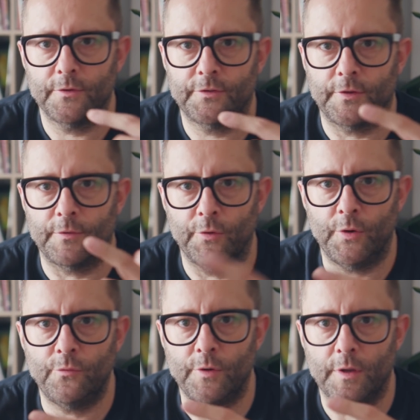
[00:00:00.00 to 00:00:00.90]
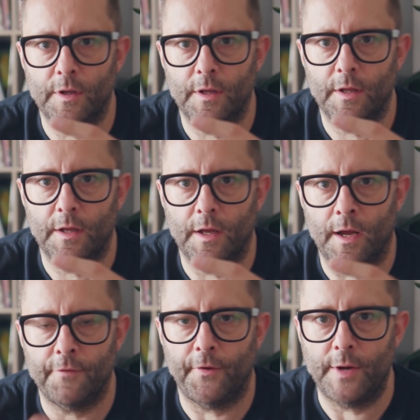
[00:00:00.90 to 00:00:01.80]
So the Roon
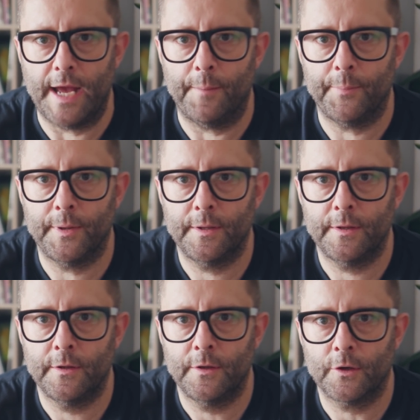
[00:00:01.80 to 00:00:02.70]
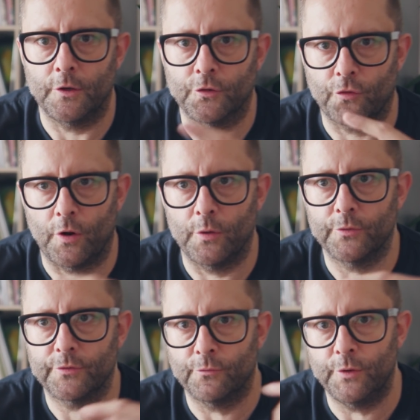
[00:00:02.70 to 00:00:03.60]
iPhone app
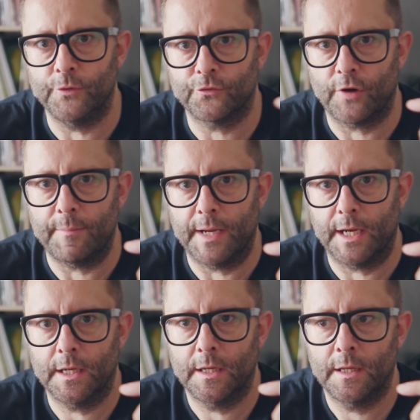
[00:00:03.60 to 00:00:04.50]
controls Roon streaming